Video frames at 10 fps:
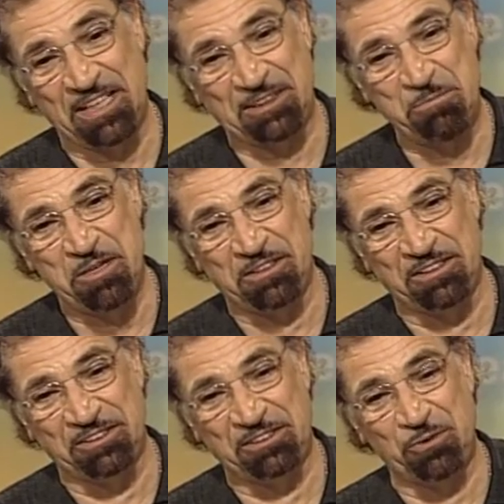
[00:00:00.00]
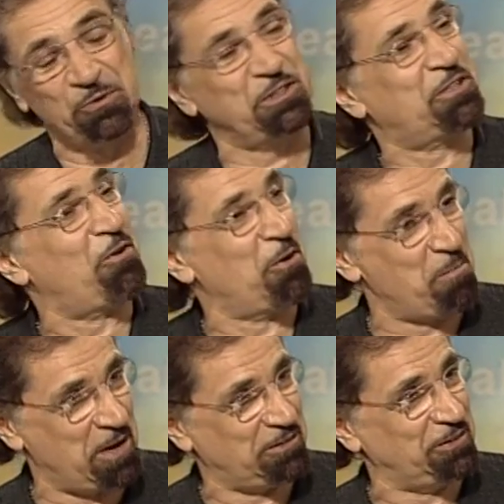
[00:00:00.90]
I got to meet Stokely
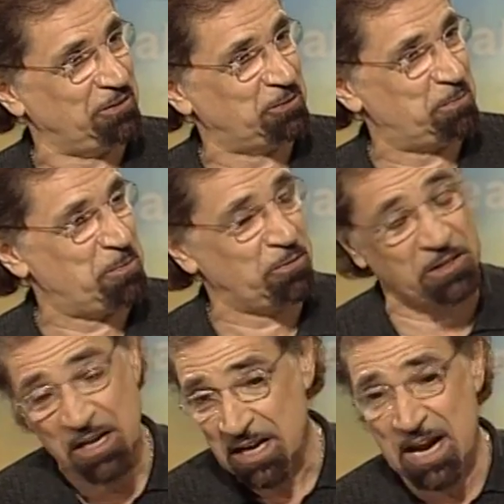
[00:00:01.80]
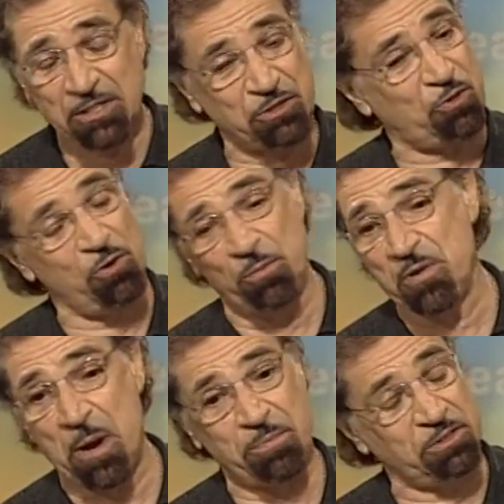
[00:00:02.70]
Carmichael and those people. And he actually called
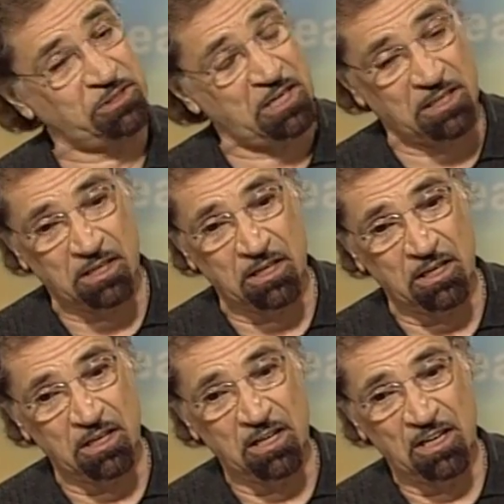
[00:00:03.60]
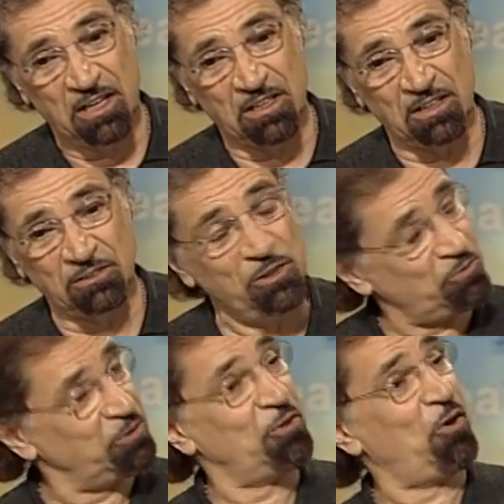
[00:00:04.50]
me up and said,
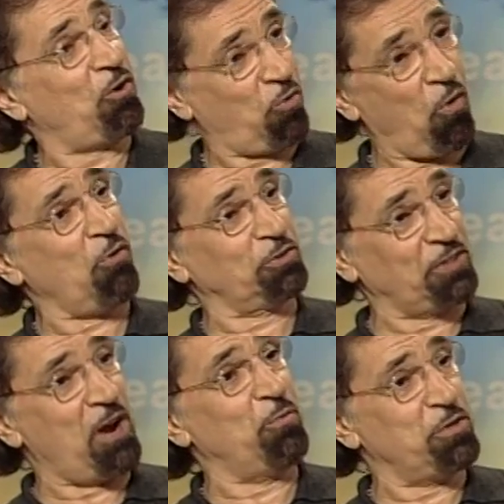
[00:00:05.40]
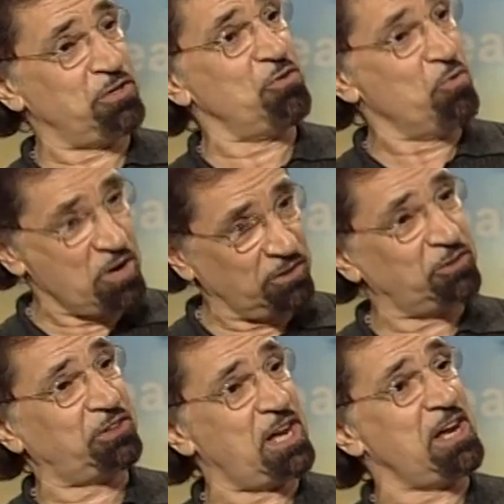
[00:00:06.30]
look, you know, our quarrel's not with you. We
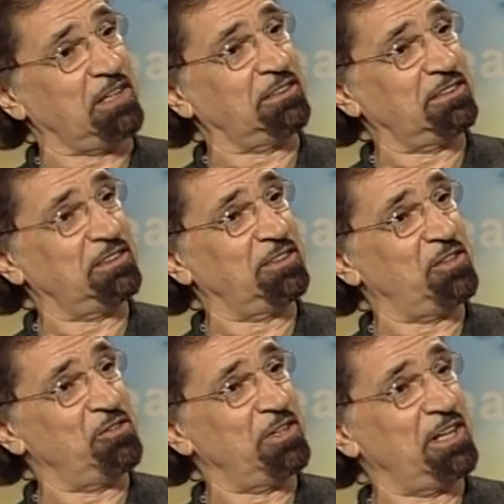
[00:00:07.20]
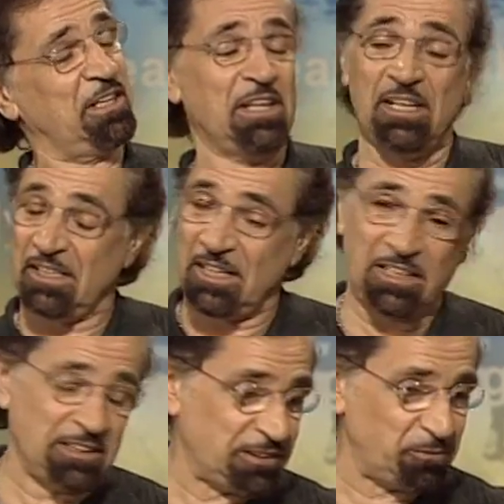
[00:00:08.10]
understand, you know. And
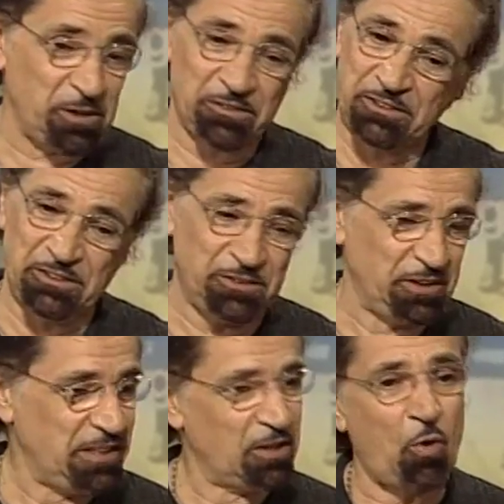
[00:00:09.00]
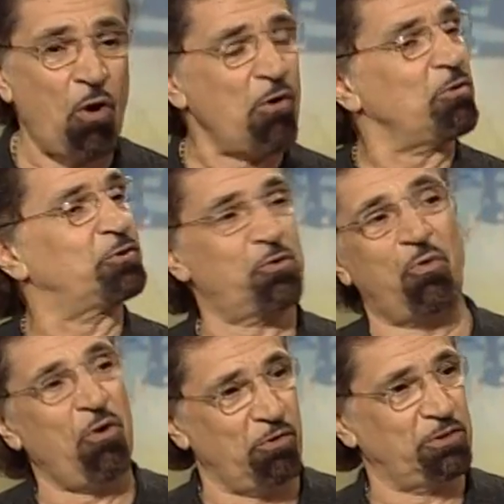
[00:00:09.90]
I said, well, you know, quarrels are
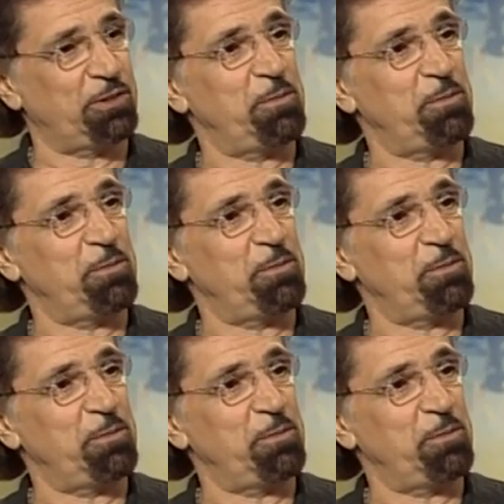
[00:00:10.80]
quarrels.